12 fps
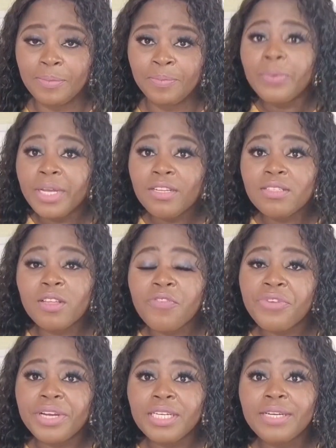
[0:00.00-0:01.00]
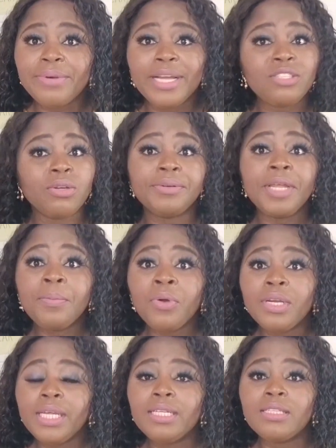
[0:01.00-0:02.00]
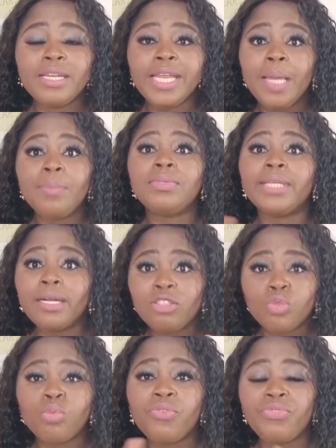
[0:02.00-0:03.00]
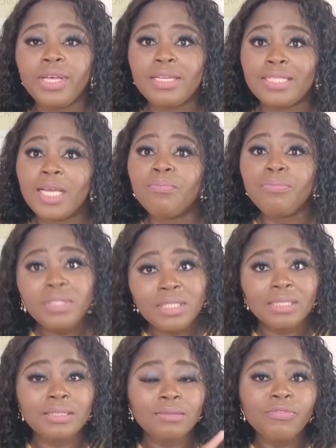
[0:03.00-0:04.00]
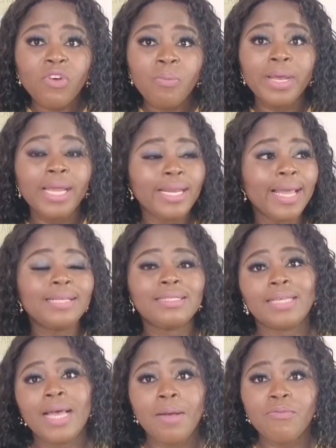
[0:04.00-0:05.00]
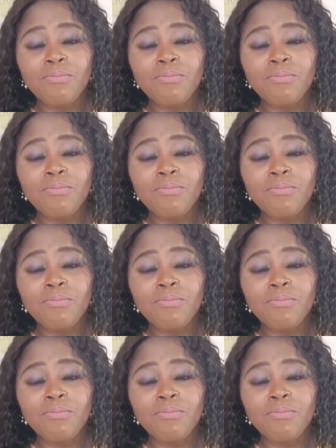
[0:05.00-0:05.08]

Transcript: Get yourself ready, write your name on it, name, datum of your exam, bitte for mein Exam,